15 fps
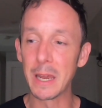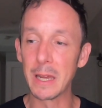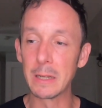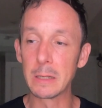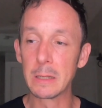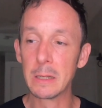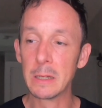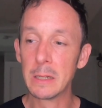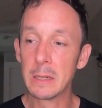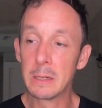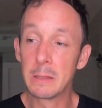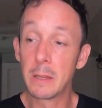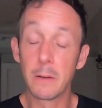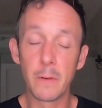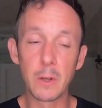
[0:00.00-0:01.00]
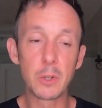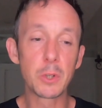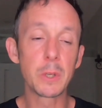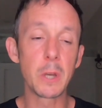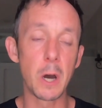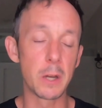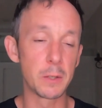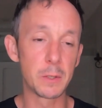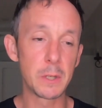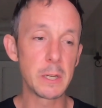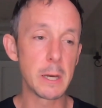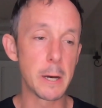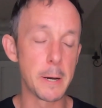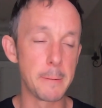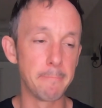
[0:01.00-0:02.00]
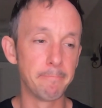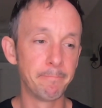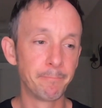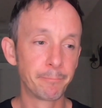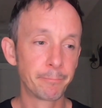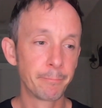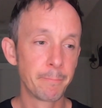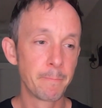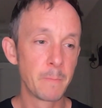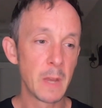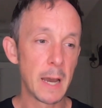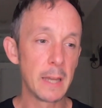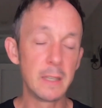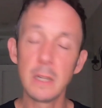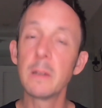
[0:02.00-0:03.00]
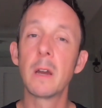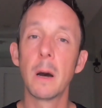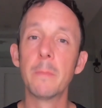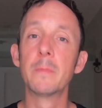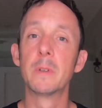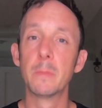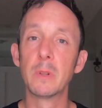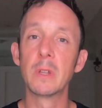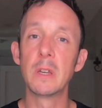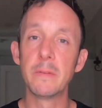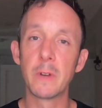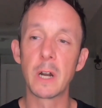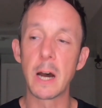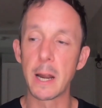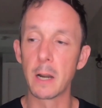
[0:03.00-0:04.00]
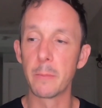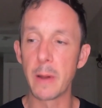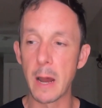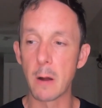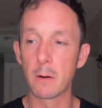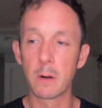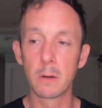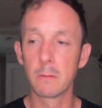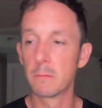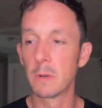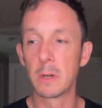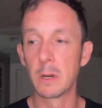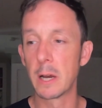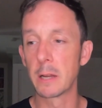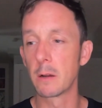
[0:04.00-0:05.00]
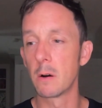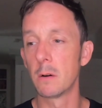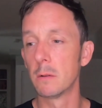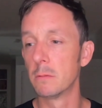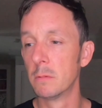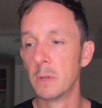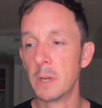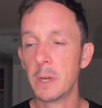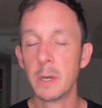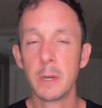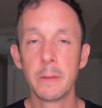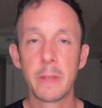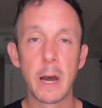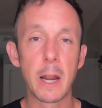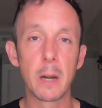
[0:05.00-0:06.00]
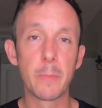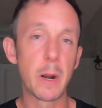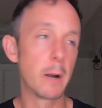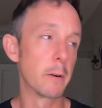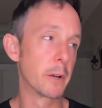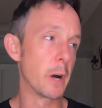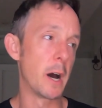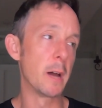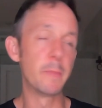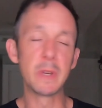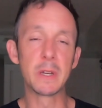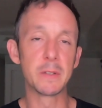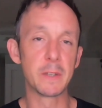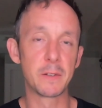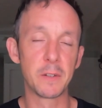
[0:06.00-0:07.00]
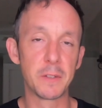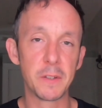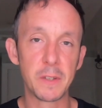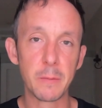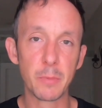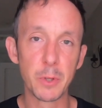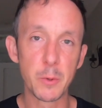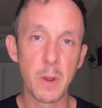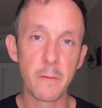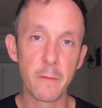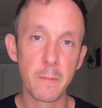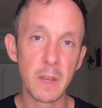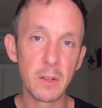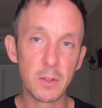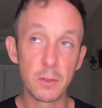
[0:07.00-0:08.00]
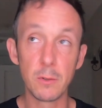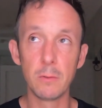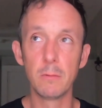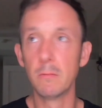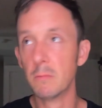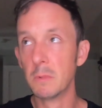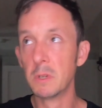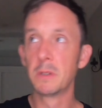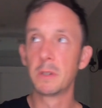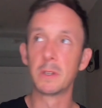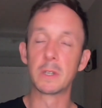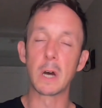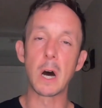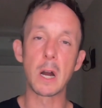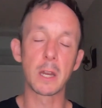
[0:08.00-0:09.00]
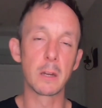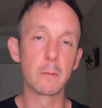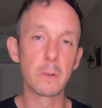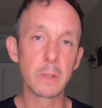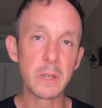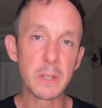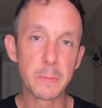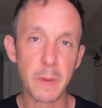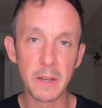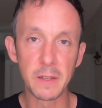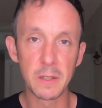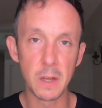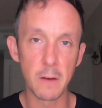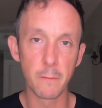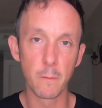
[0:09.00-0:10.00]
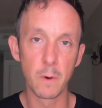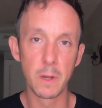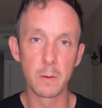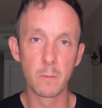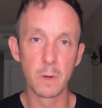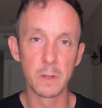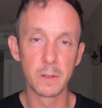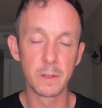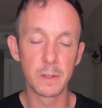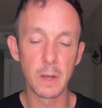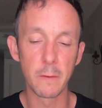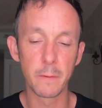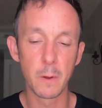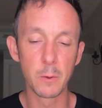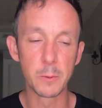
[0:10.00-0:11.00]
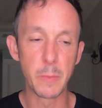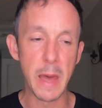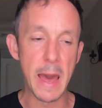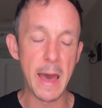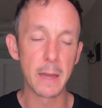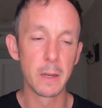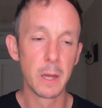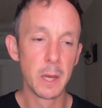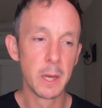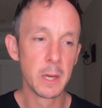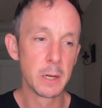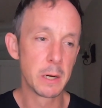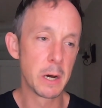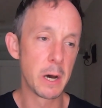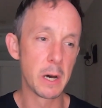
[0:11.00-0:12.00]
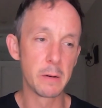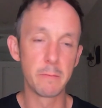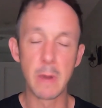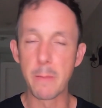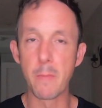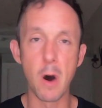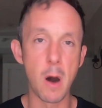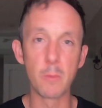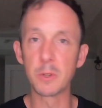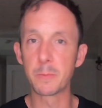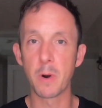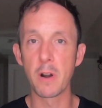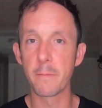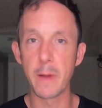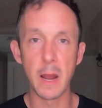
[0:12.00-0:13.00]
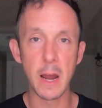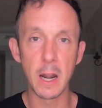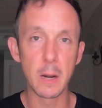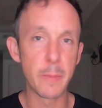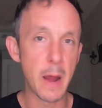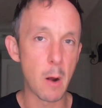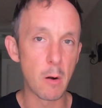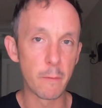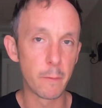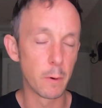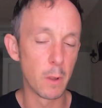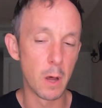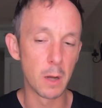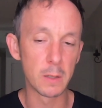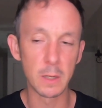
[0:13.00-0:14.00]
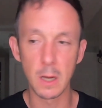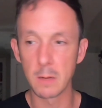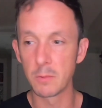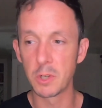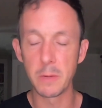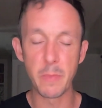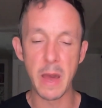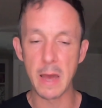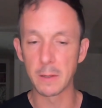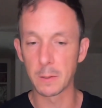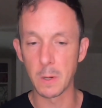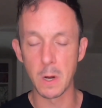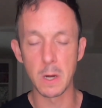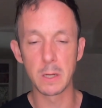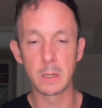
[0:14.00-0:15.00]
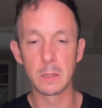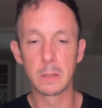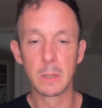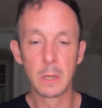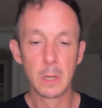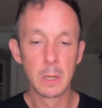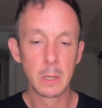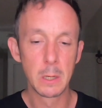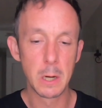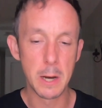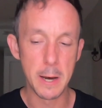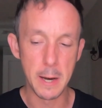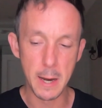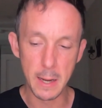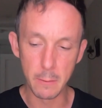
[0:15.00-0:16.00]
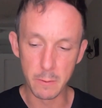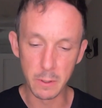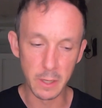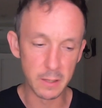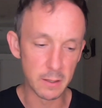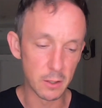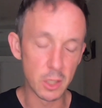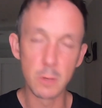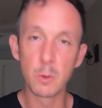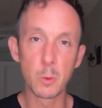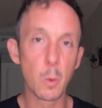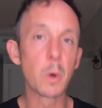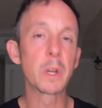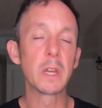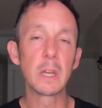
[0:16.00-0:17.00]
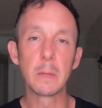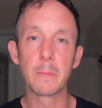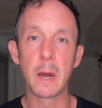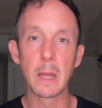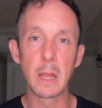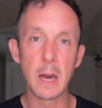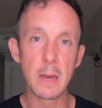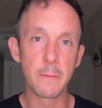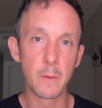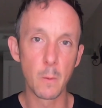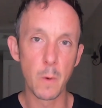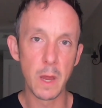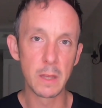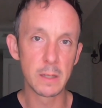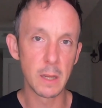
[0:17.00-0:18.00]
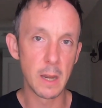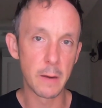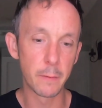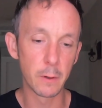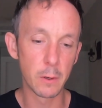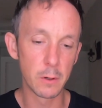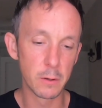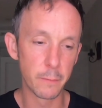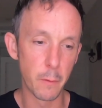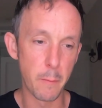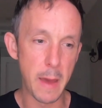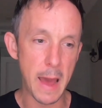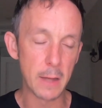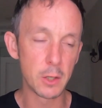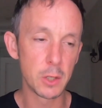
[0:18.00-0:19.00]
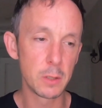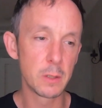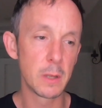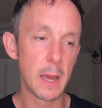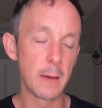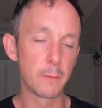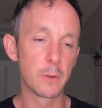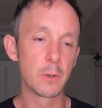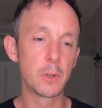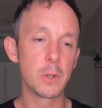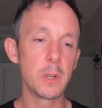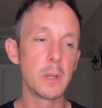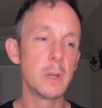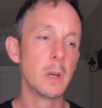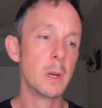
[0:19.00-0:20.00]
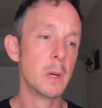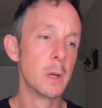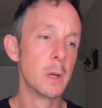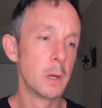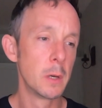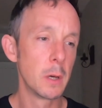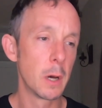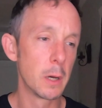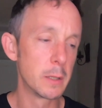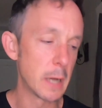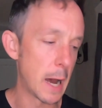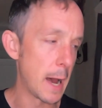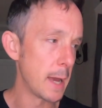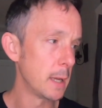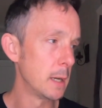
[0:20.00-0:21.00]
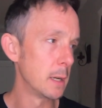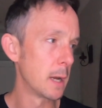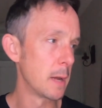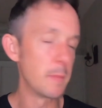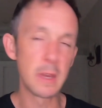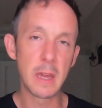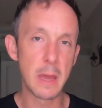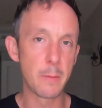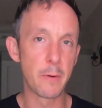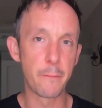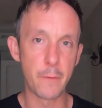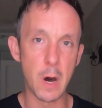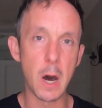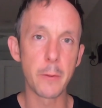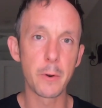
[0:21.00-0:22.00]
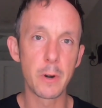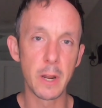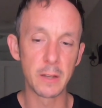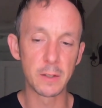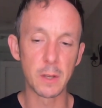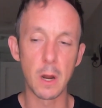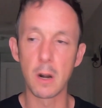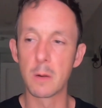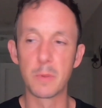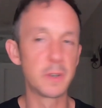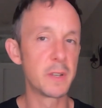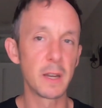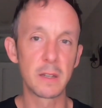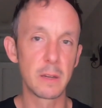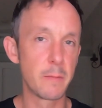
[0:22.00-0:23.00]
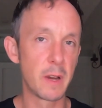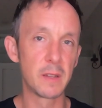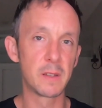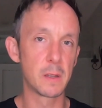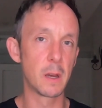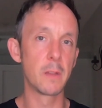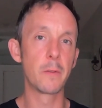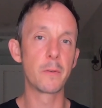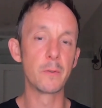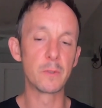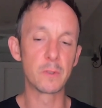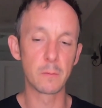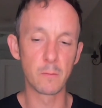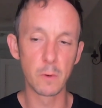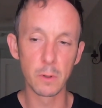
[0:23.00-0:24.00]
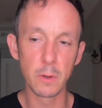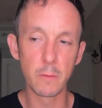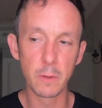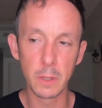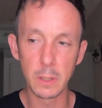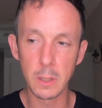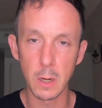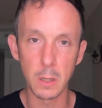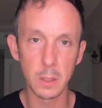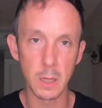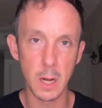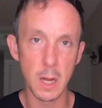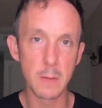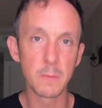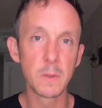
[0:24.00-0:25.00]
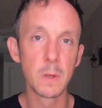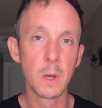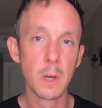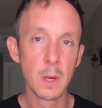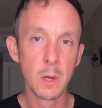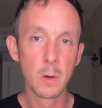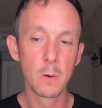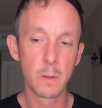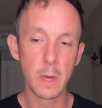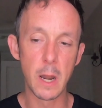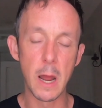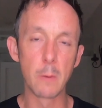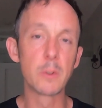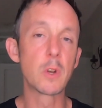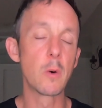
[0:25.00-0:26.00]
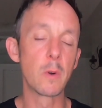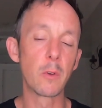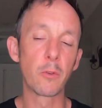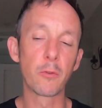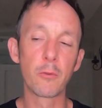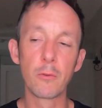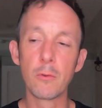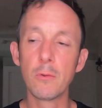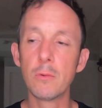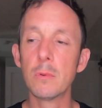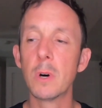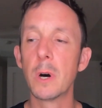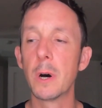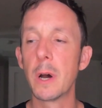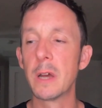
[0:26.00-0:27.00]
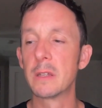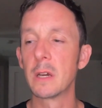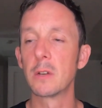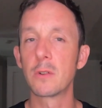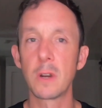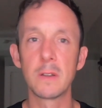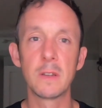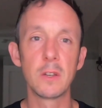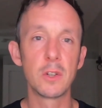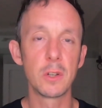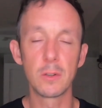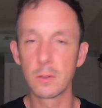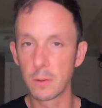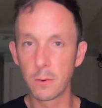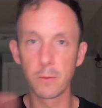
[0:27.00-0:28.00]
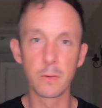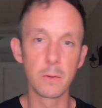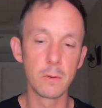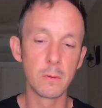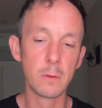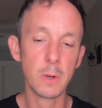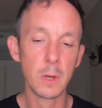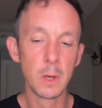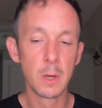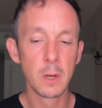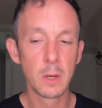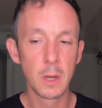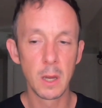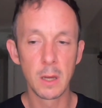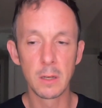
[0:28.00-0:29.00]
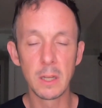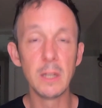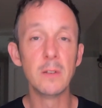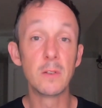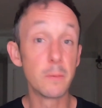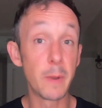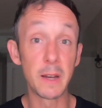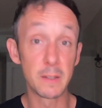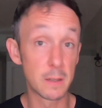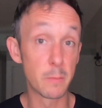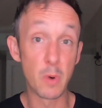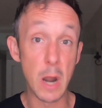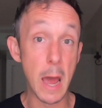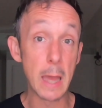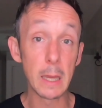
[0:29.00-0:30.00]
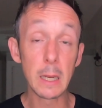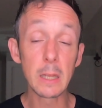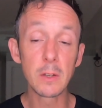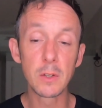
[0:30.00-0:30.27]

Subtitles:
And then eventually, honestly, I did come to believe in a higher power. I call the higher power God, because that's just the simplest way for me to talk and release my stuff when stuff goes bad. My mom was part of my higher power for a long time. She passed on, and I realized that she was working in my life in ways I never could have imagined after she died, and I became a father, and I saw her protecting my son through some really, really dark times that I was going through as I transitioned through and into my sobriety.